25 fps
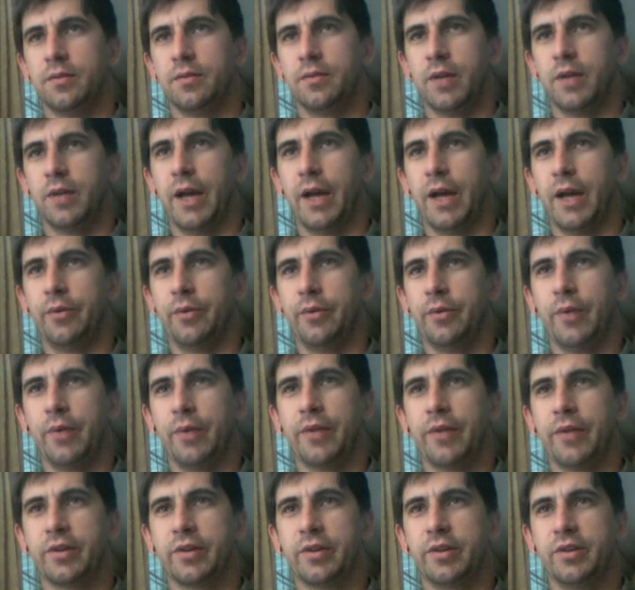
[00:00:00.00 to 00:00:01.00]
I would
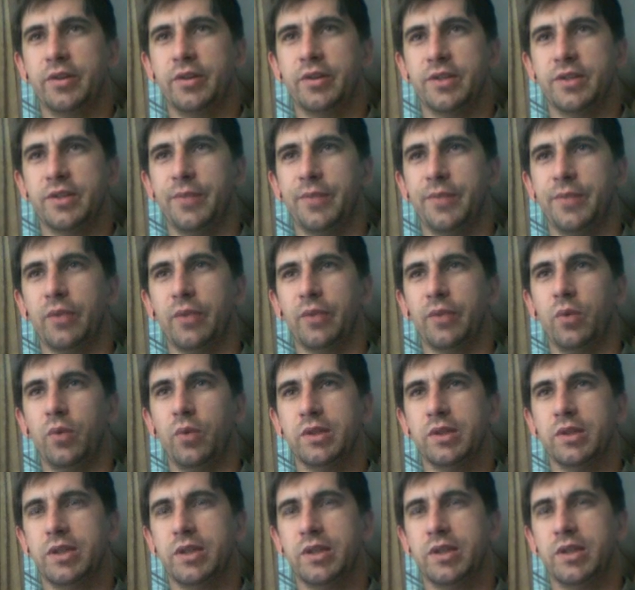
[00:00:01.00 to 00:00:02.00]
rather call something
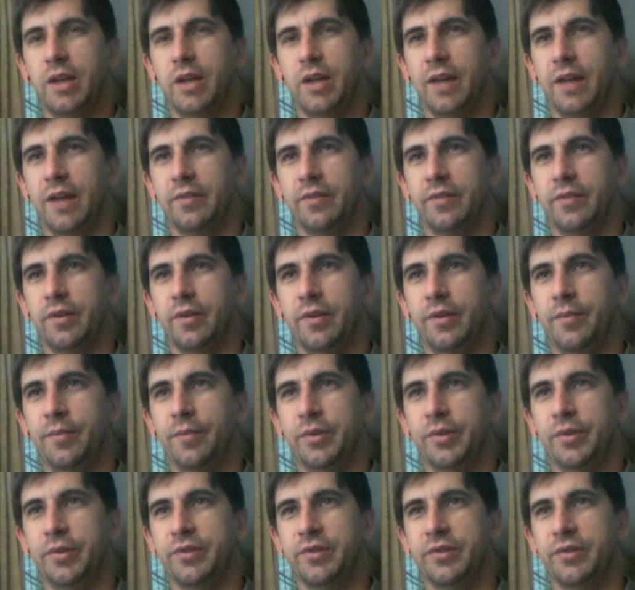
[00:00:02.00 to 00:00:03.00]
once than have a
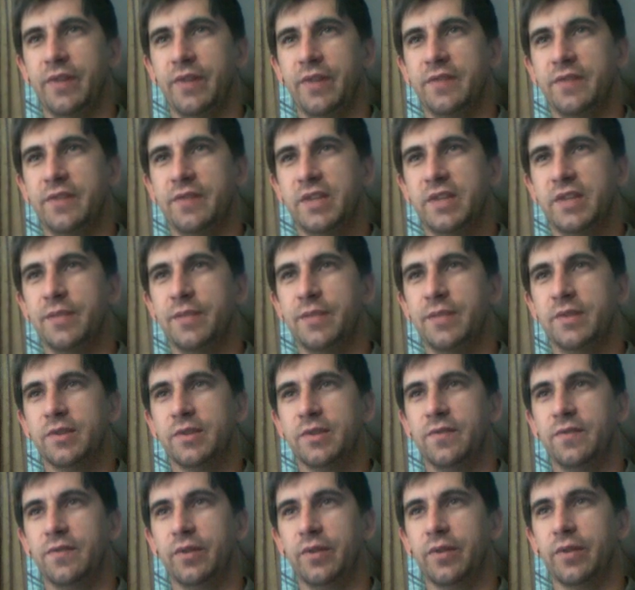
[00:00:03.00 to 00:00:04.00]
bunch of if statements
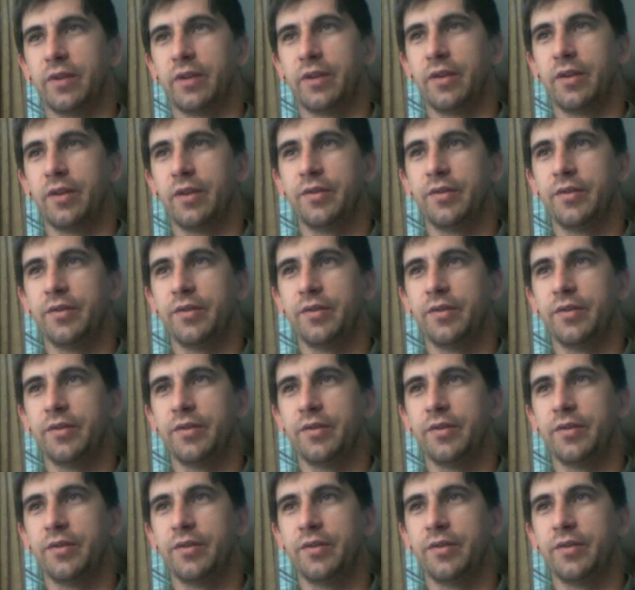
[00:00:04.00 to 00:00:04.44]
floating around.